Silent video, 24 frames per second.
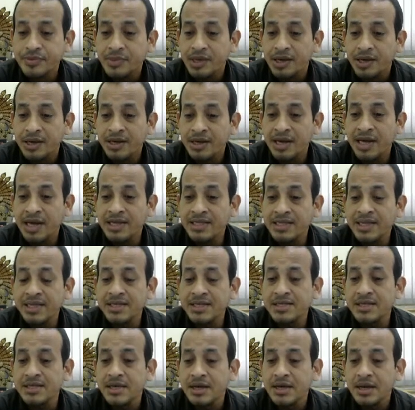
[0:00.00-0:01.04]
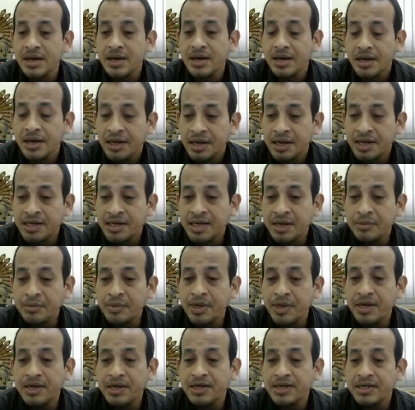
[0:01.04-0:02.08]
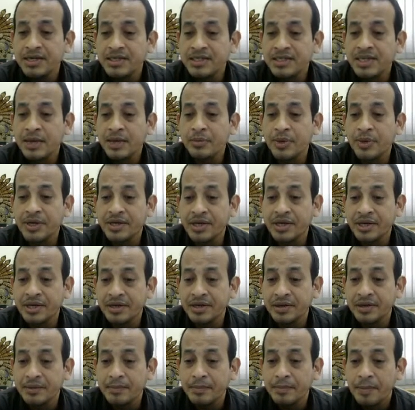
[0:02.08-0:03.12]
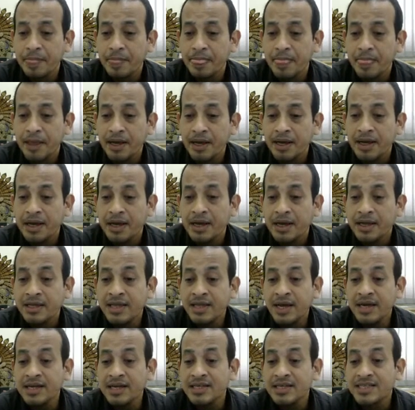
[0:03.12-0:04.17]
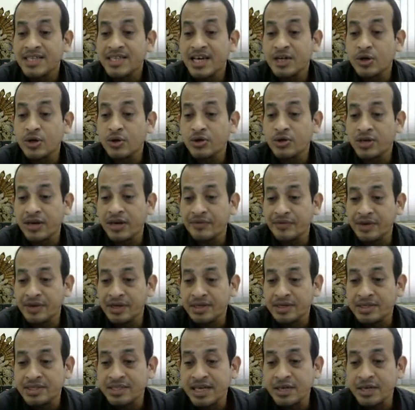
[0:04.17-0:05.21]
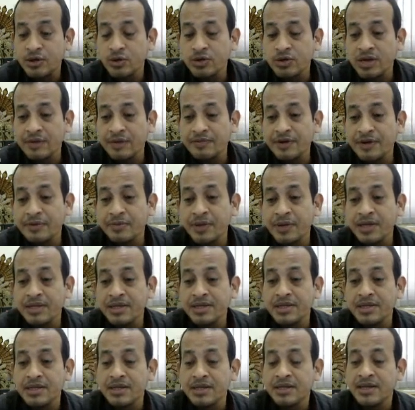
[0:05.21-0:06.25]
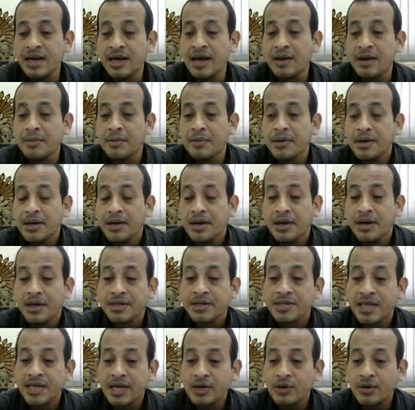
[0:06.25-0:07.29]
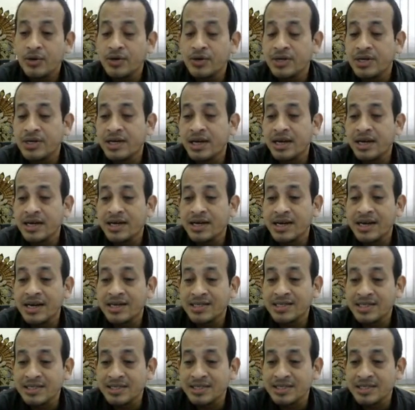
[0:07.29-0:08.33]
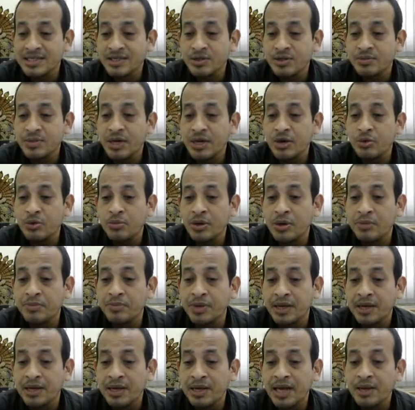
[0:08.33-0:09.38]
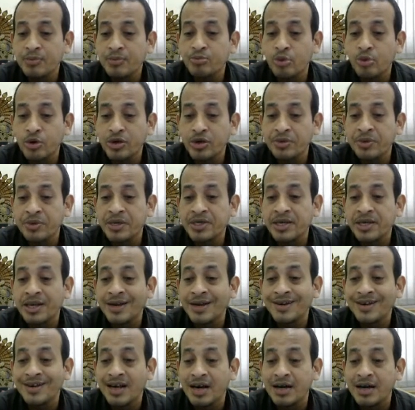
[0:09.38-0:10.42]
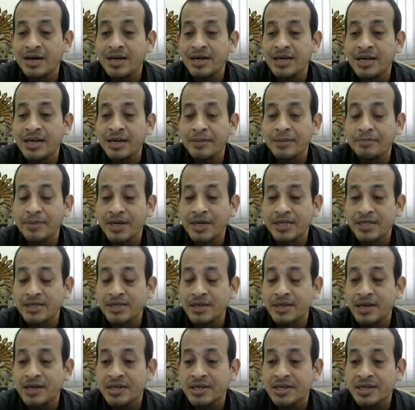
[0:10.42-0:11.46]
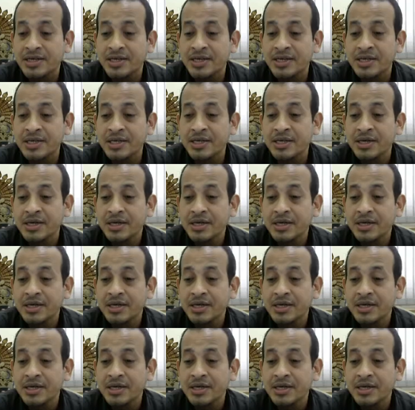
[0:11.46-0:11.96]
Like this, it can be segmented. Then psychographic means the psychological characteristics of the human being like motivation, learning, personality.